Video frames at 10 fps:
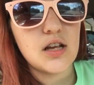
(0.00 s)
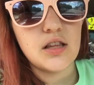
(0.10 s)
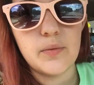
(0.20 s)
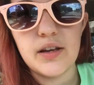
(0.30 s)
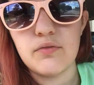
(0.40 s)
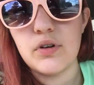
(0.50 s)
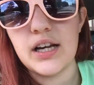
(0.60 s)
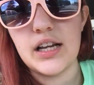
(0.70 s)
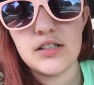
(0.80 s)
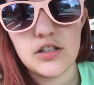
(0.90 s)
And then we have
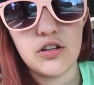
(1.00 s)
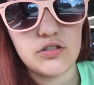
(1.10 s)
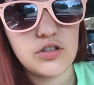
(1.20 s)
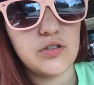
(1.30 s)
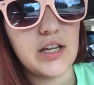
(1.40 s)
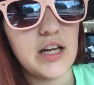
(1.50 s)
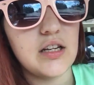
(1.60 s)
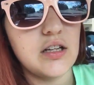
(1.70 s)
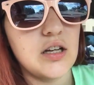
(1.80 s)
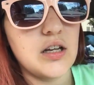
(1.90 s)
Rite Aid to go to yet,
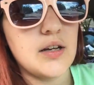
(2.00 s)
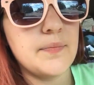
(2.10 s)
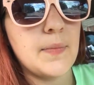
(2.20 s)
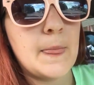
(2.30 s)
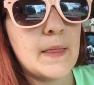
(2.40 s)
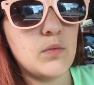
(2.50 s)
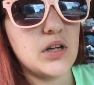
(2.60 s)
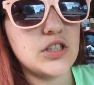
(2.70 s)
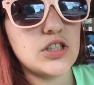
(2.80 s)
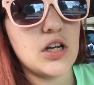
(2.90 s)

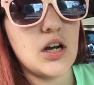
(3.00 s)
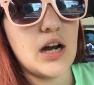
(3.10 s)
which